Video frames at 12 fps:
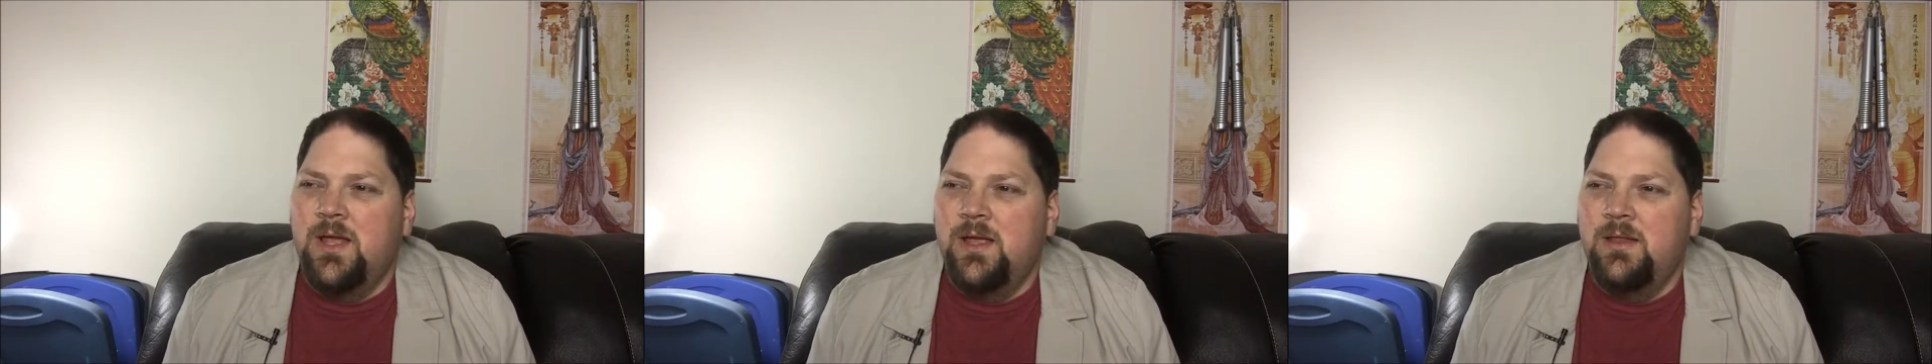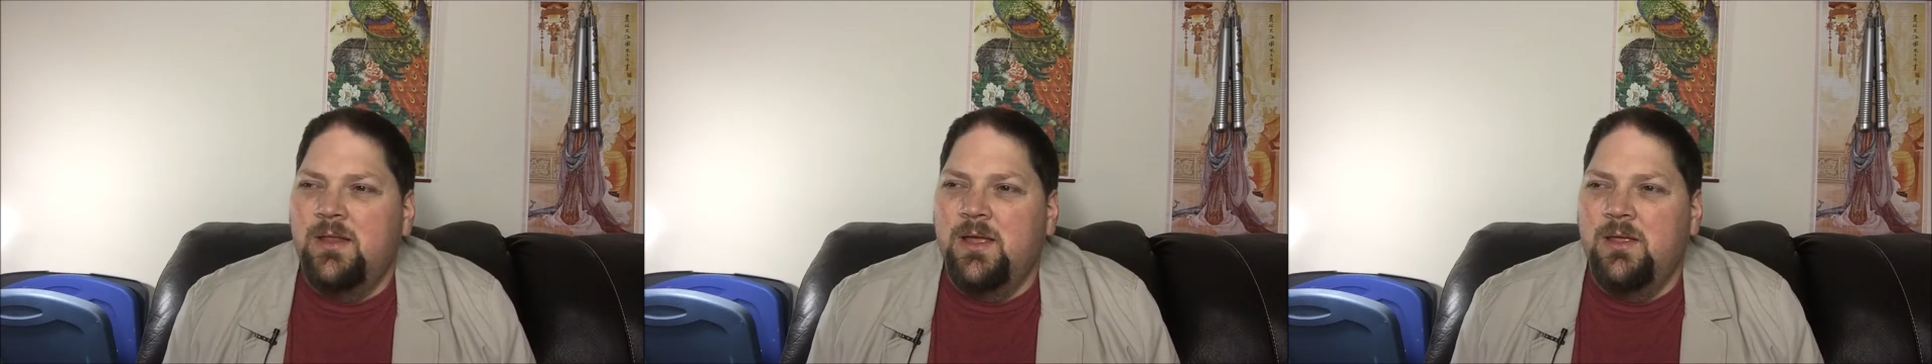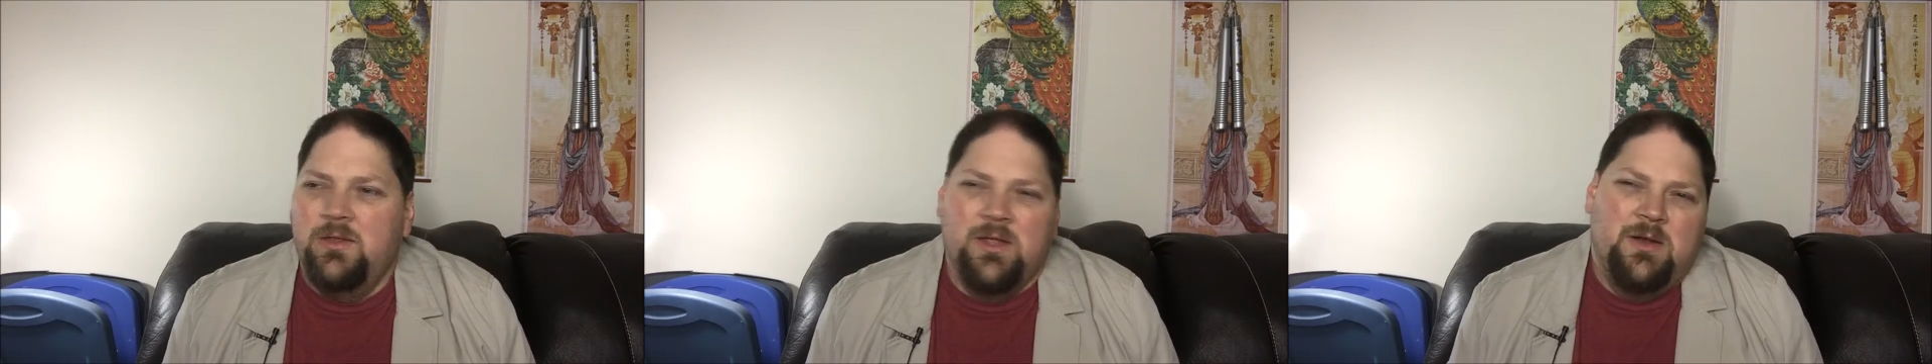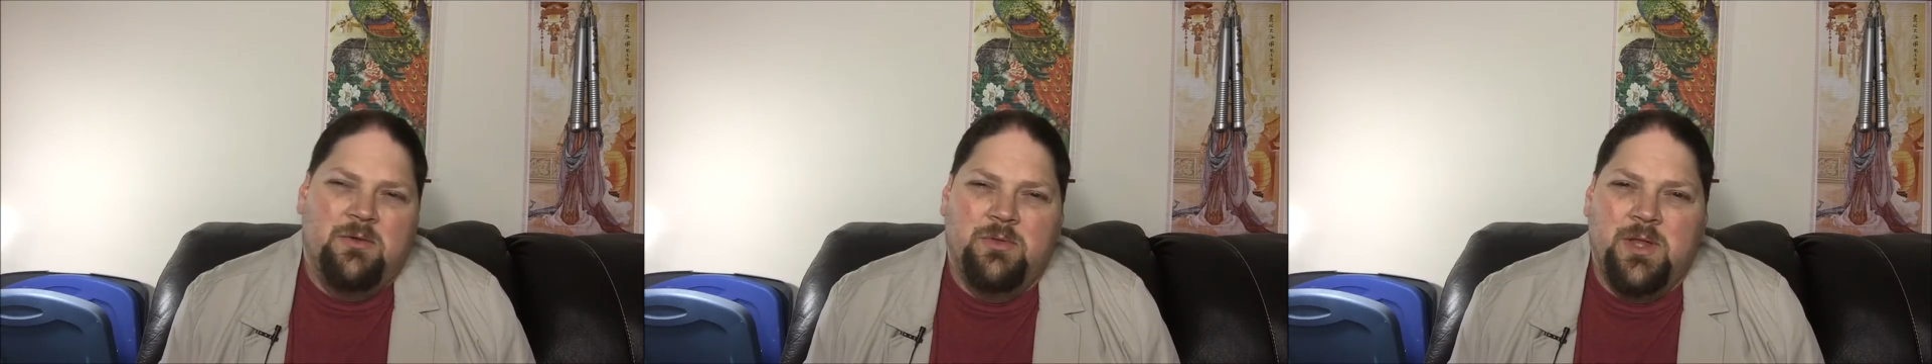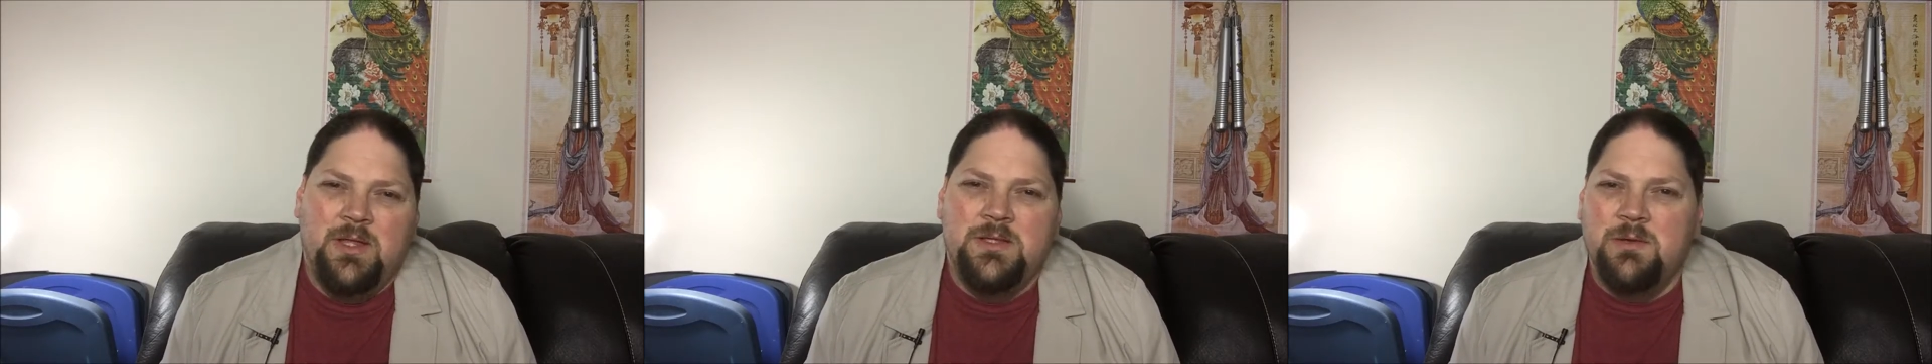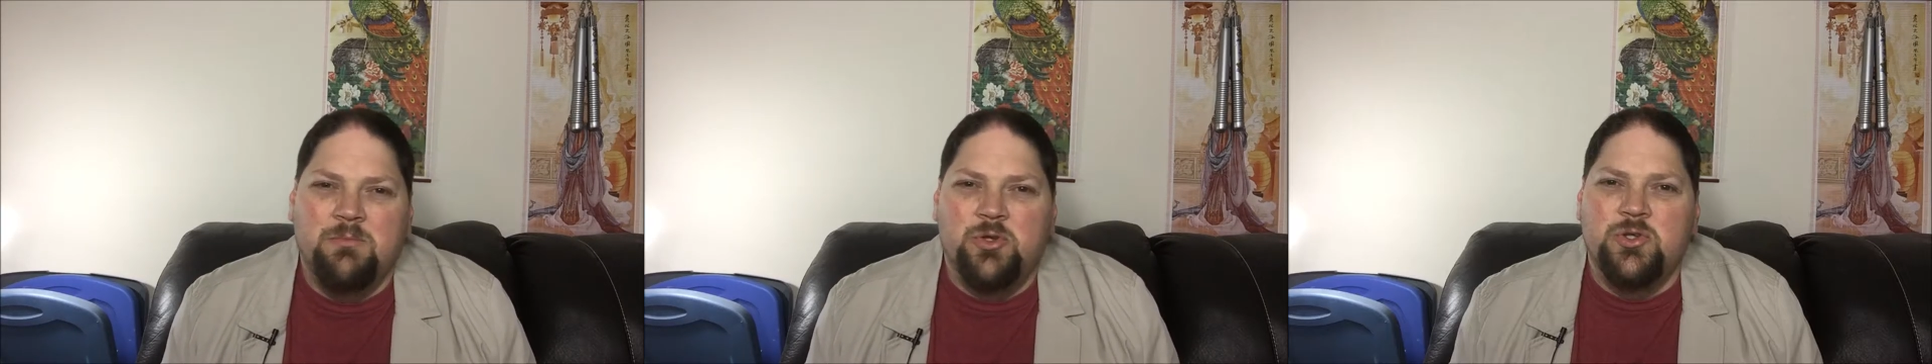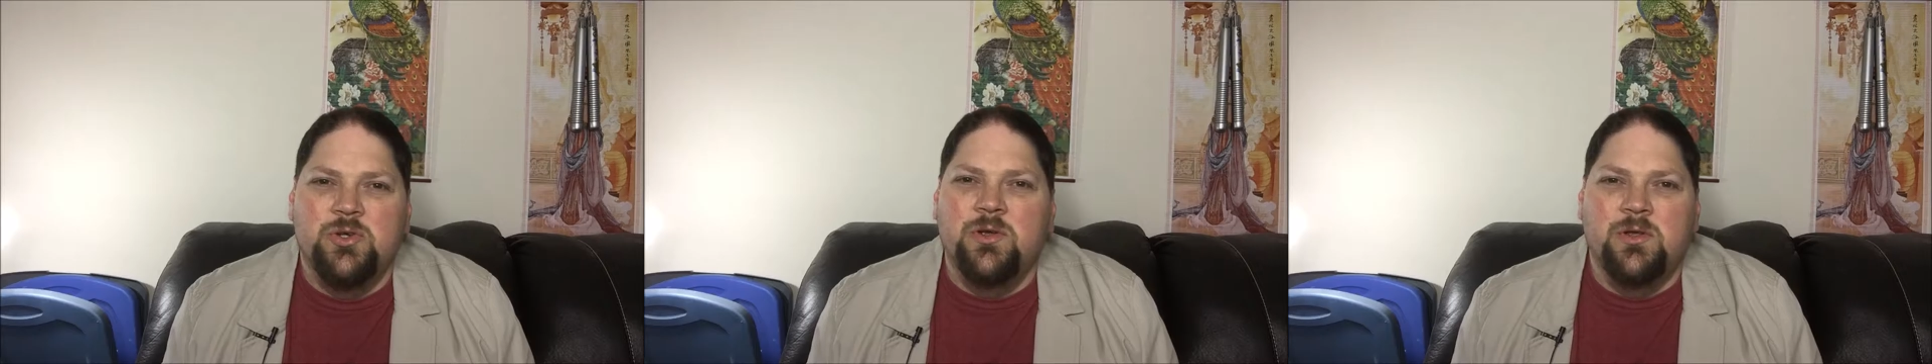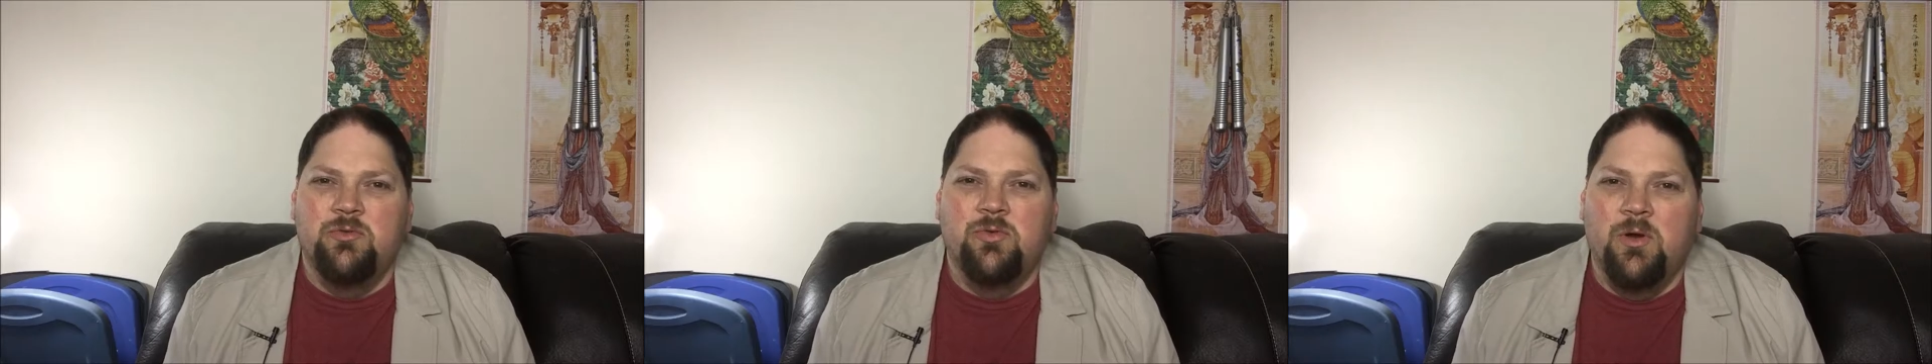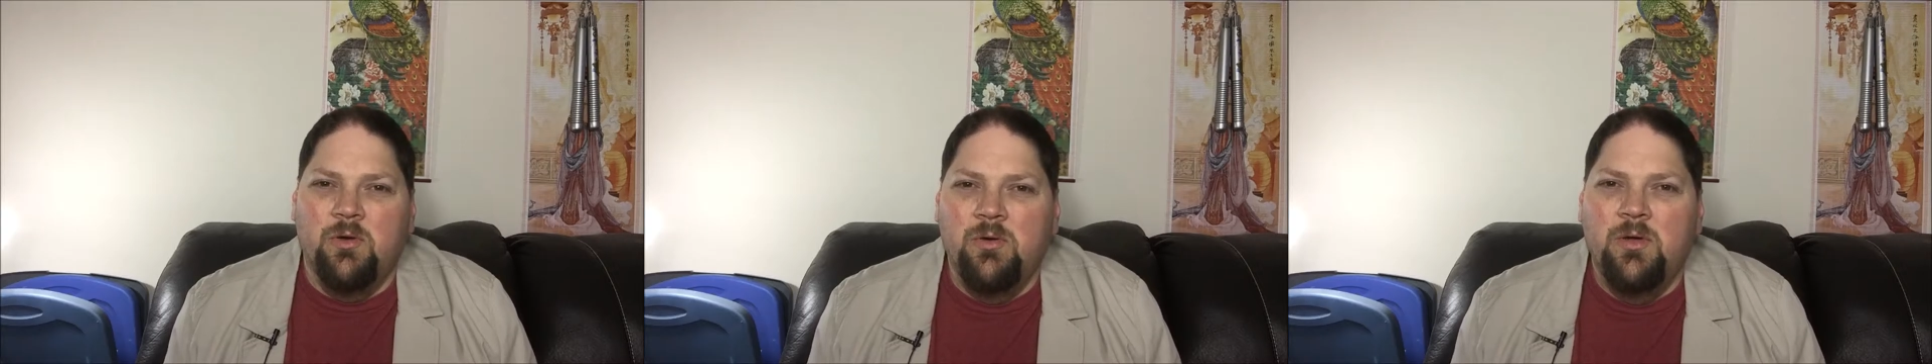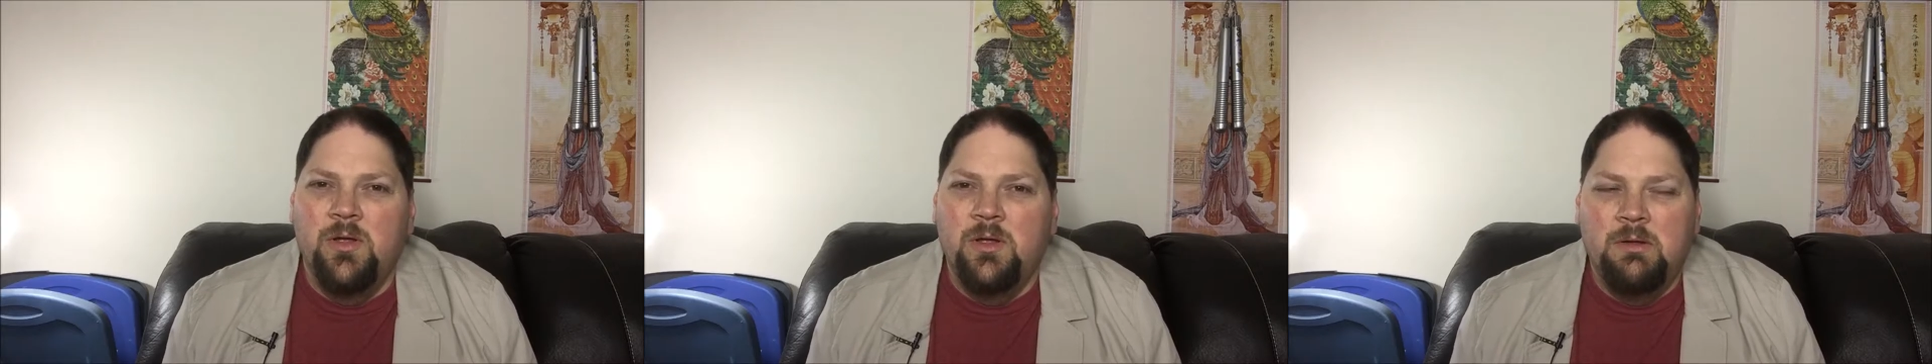Like they don't need temperature control.